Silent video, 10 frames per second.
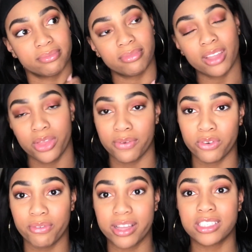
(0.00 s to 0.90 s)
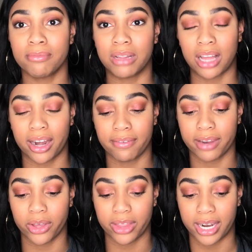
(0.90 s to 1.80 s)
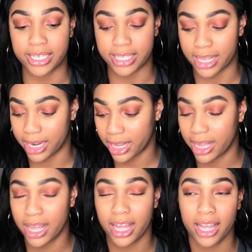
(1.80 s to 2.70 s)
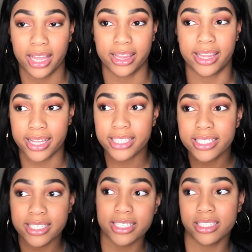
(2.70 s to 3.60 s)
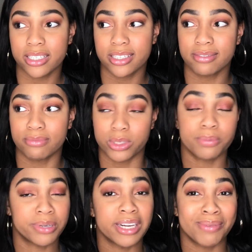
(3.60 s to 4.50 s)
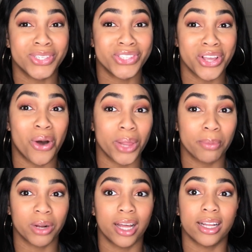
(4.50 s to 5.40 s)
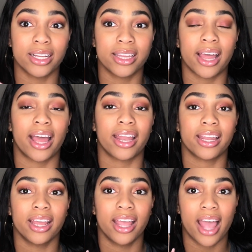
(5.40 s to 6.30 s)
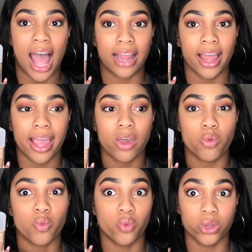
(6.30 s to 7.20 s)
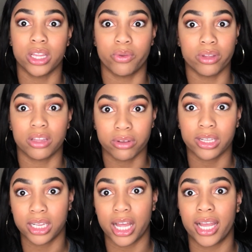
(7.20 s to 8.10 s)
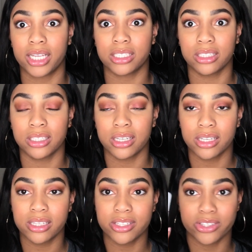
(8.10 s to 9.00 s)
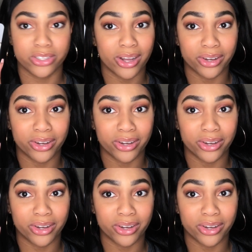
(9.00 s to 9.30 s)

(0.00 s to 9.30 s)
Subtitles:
the Full Face of Milani video that I did, this was pretty much the only product that I really liked. So